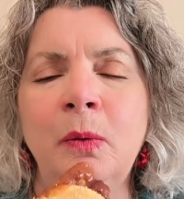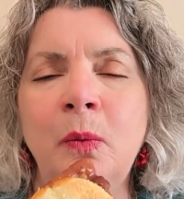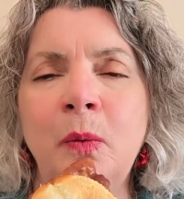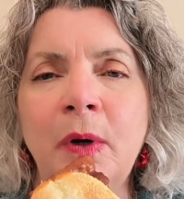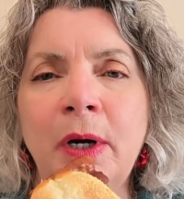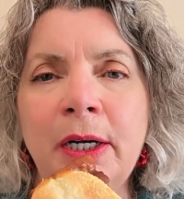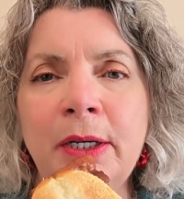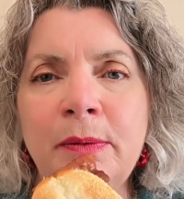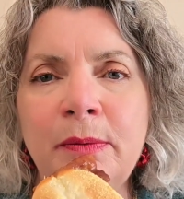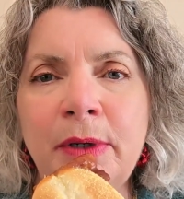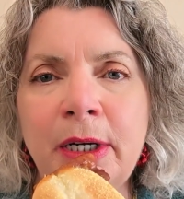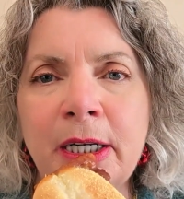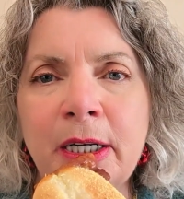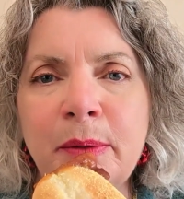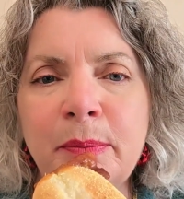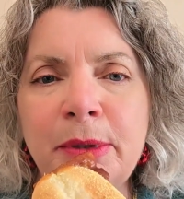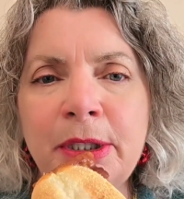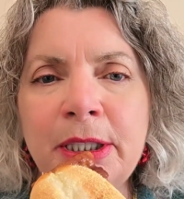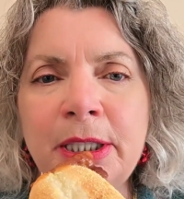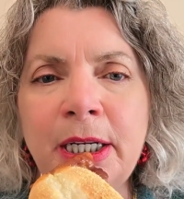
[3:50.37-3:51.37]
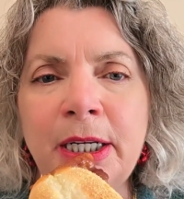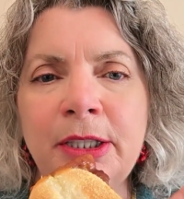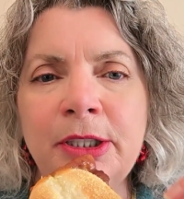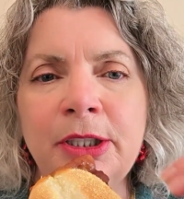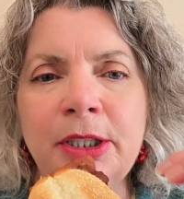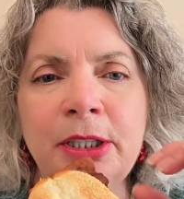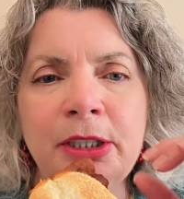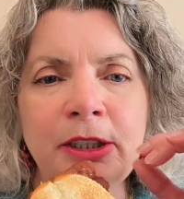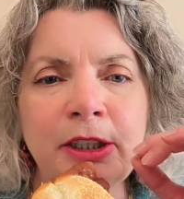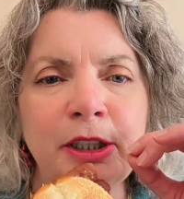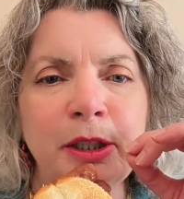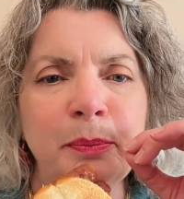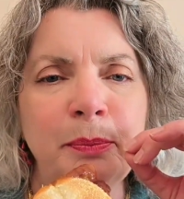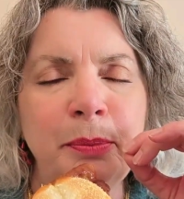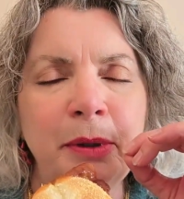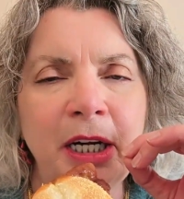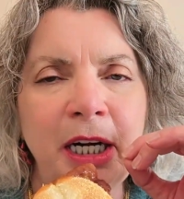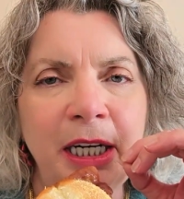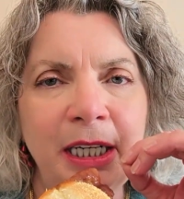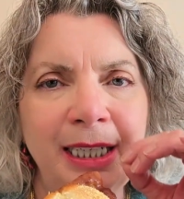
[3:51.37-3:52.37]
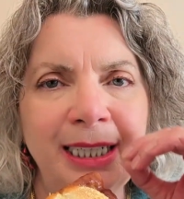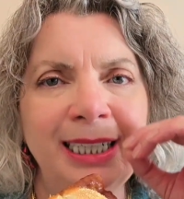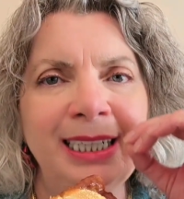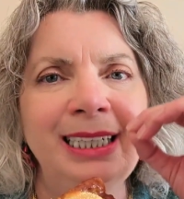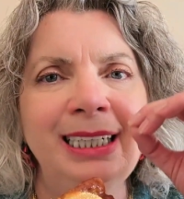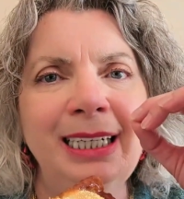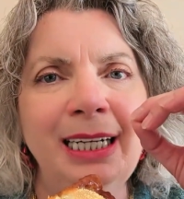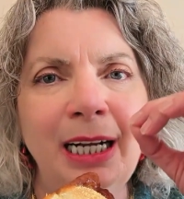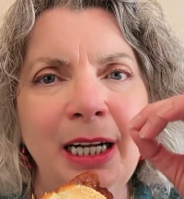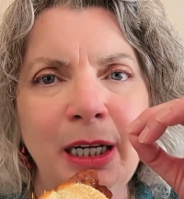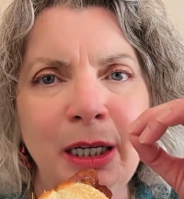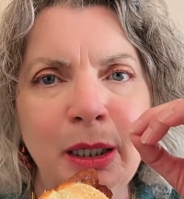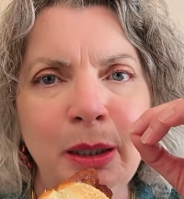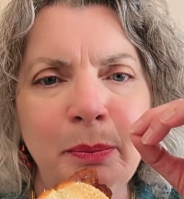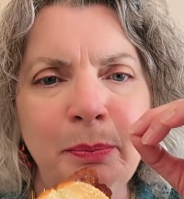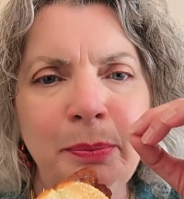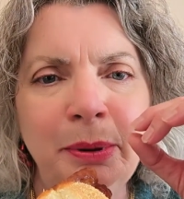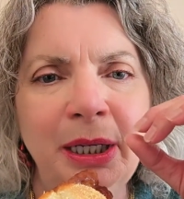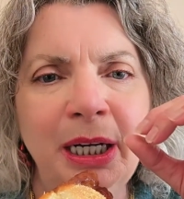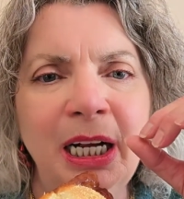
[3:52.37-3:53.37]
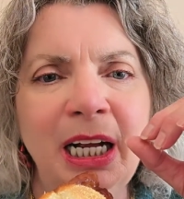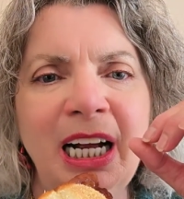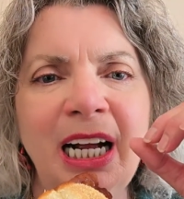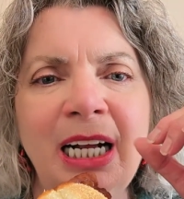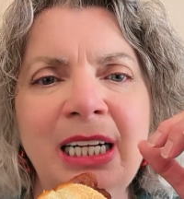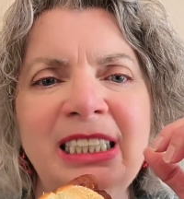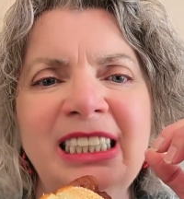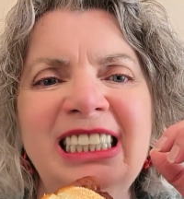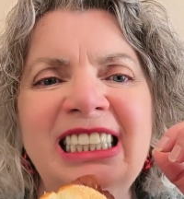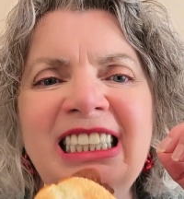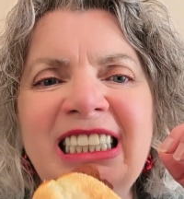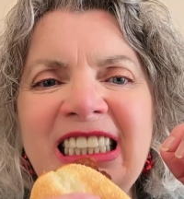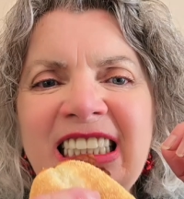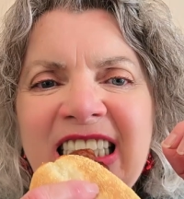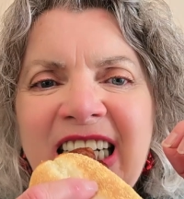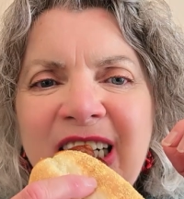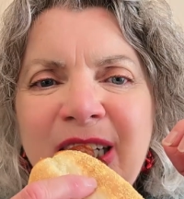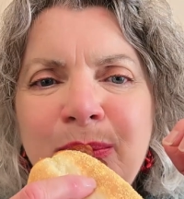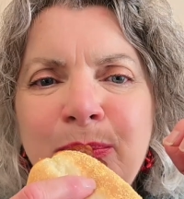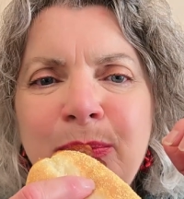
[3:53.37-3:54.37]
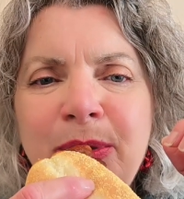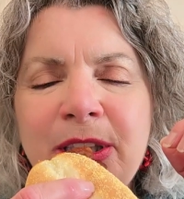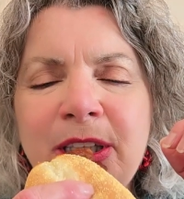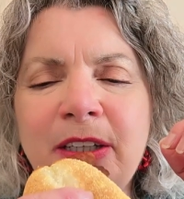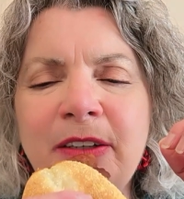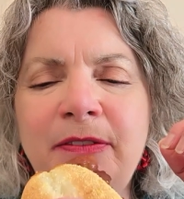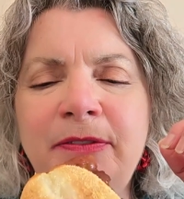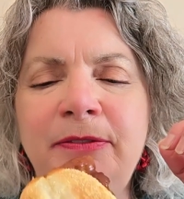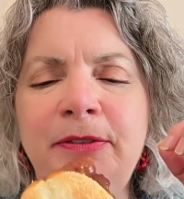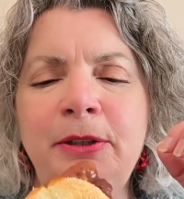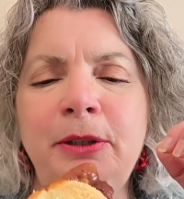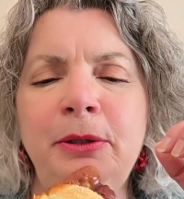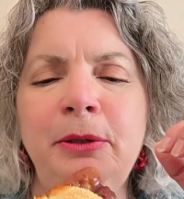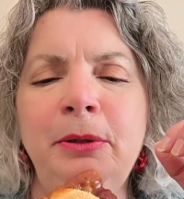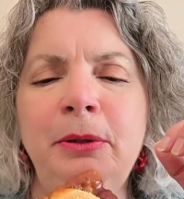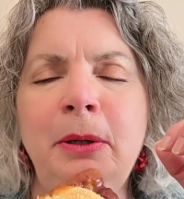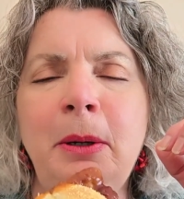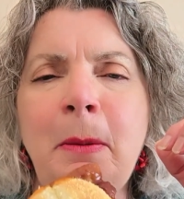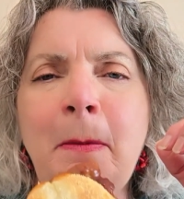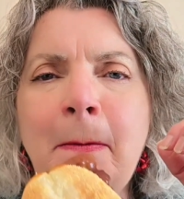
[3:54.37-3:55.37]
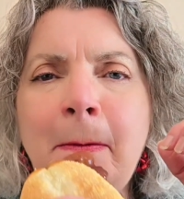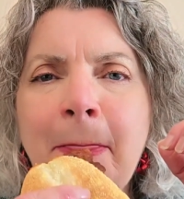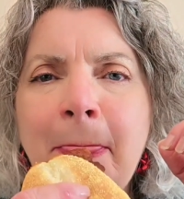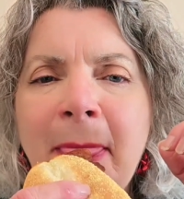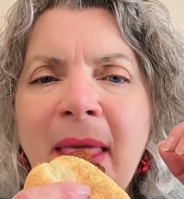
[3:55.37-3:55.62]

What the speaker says: one recommendation is to bite up. Put the food